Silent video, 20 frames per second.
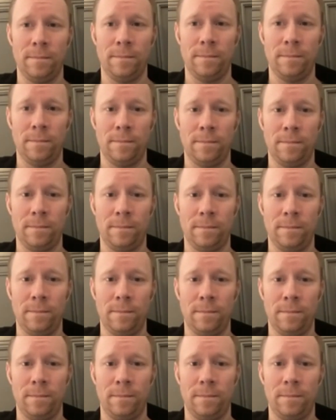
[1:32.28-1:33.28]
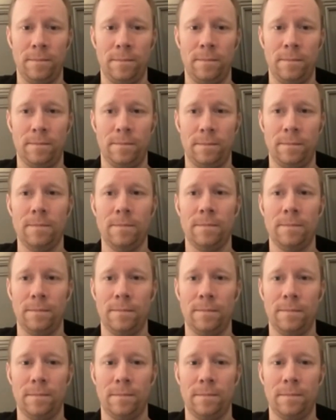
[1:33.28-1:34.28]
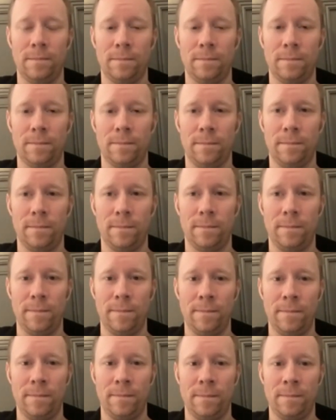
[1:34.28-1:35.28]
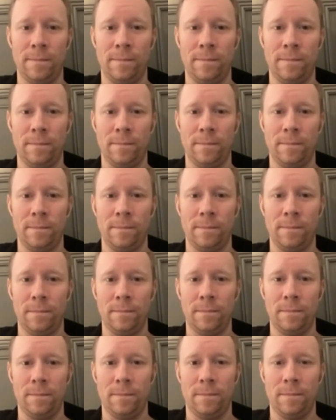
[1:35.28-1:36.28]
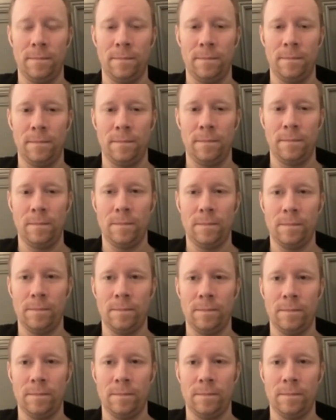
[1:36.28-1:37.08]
The person shown says nothing.